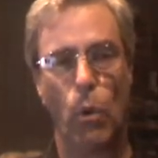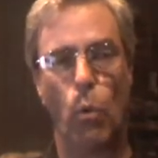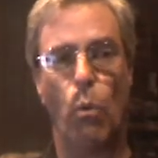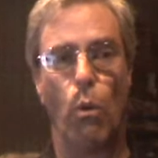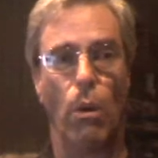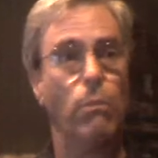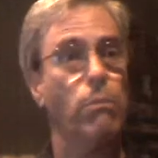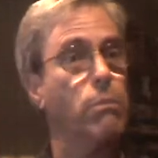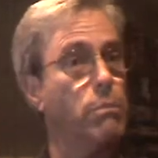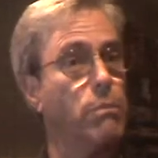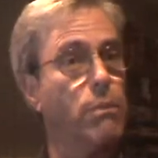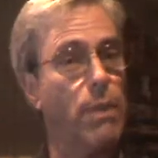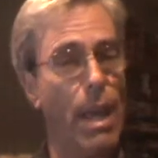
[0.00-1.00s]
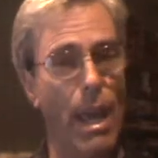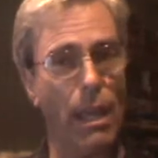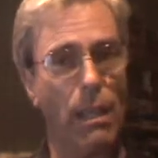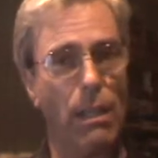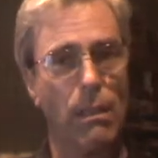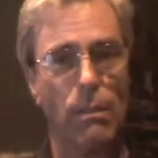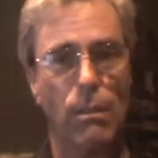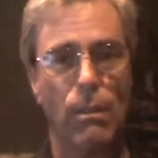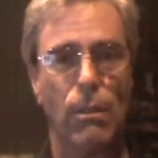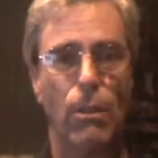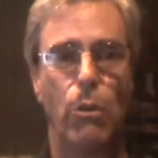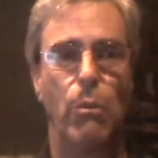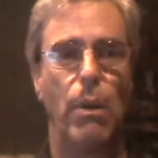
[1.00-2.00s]
or thank,
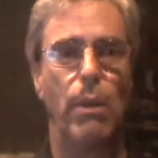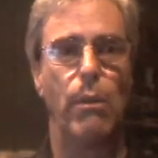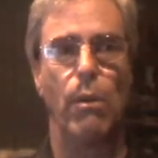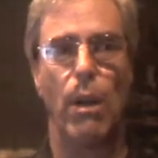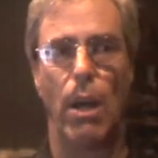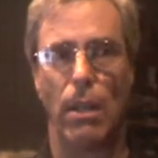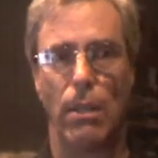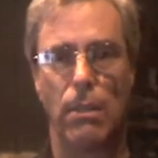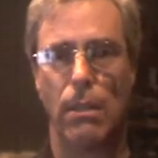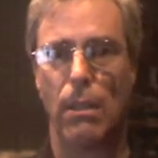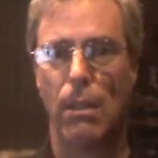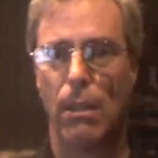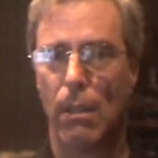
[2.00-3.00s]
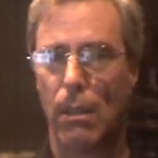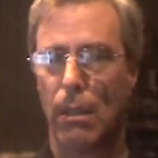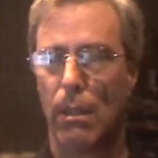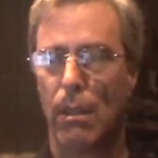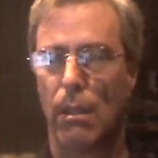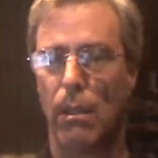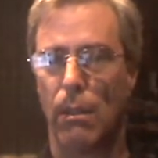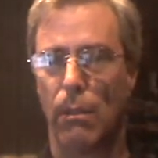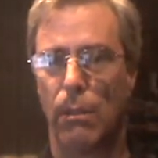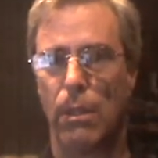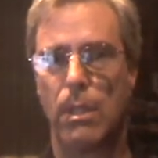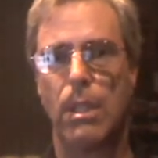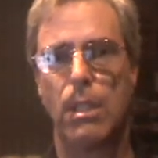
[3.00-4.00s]
or whether or not, you know,
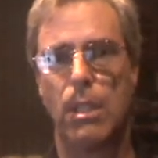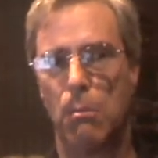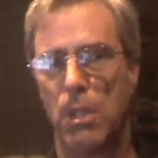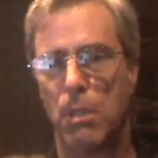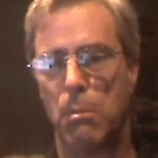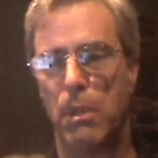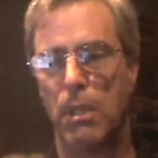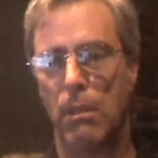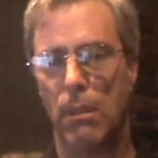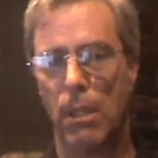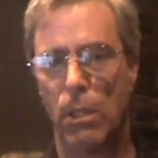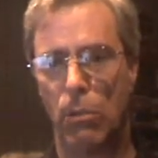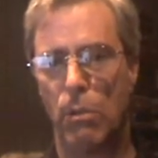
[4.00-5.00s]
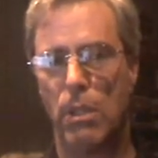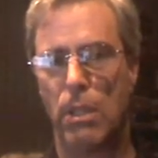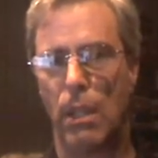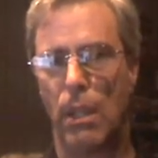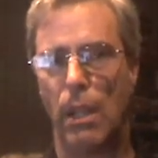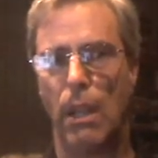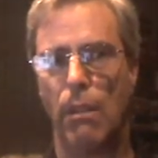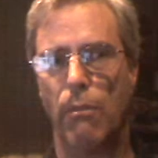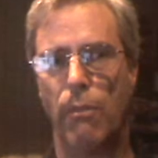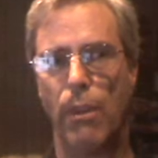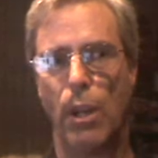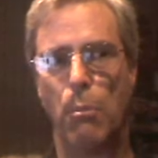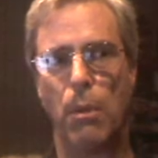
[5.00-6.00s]
the system has been intrinsically
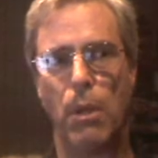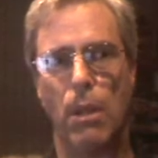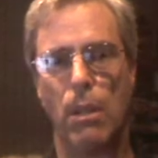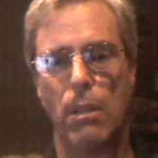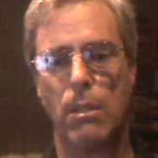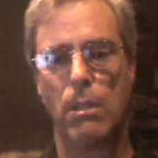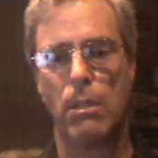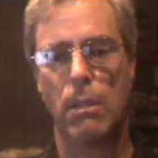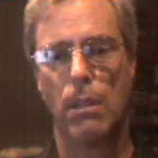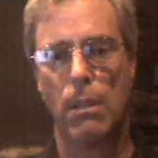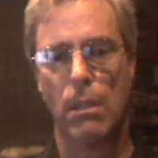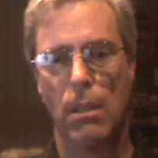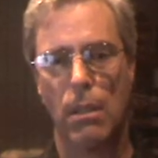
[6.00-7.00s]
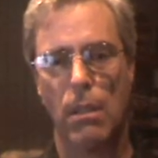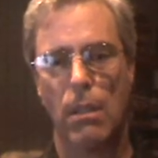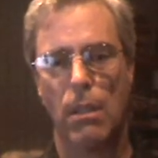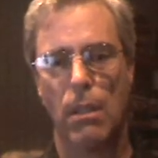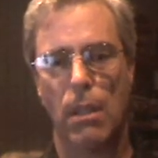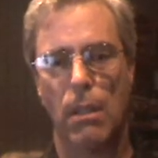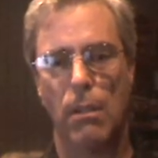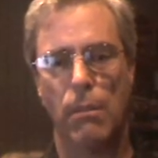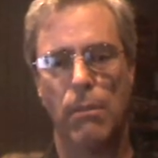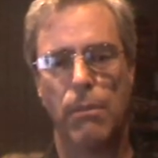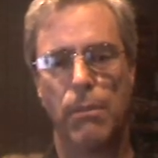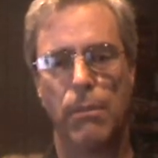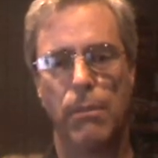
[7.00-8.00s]
unfair because
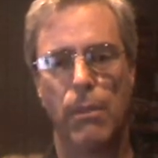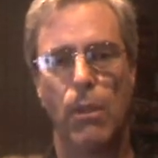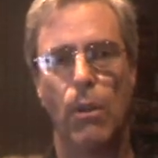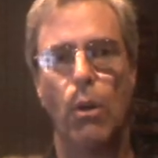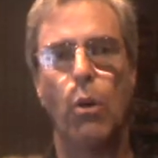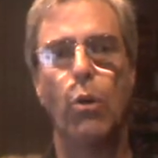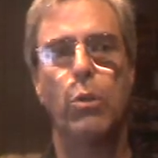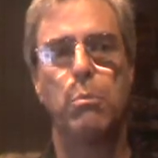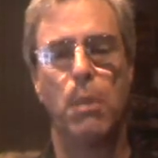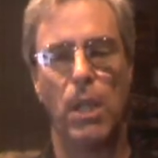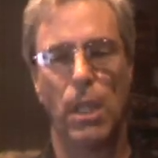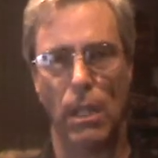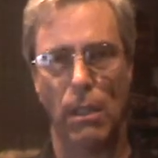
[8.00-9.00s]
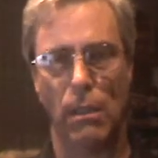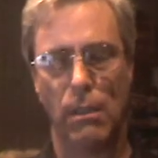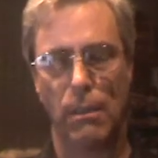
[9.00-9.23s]
of old money,